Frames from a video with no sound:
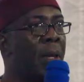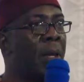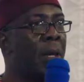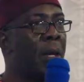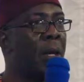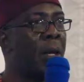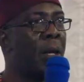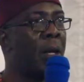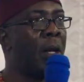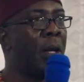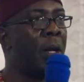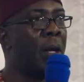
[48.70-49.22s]

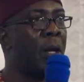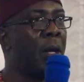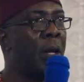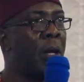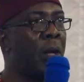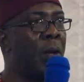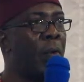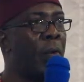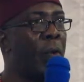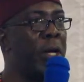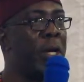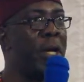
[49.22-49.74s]
with the
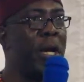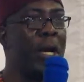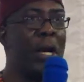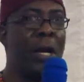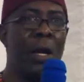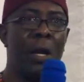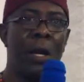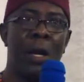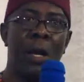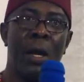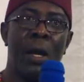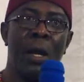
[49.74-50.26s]

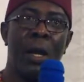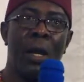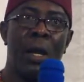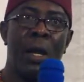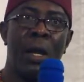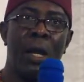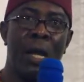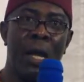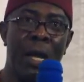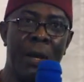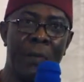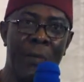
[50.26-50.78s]
Libya's
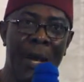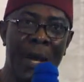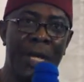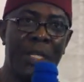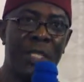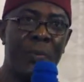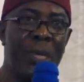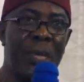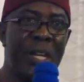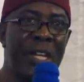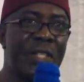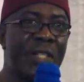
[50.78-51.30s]
Minister of
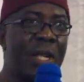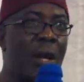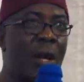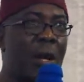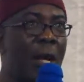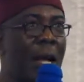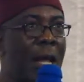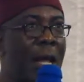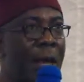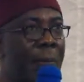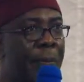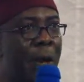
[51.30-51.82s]
Labor,
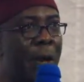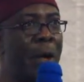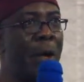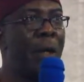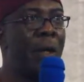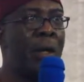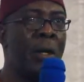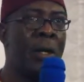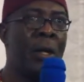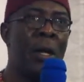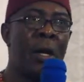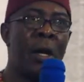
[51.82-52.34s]
the
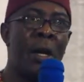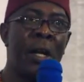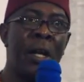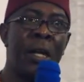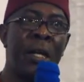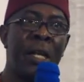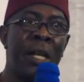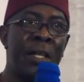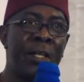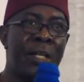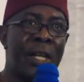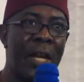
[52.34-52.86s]

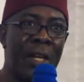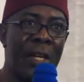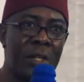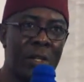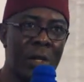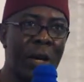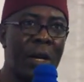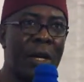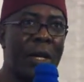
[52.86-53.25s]
International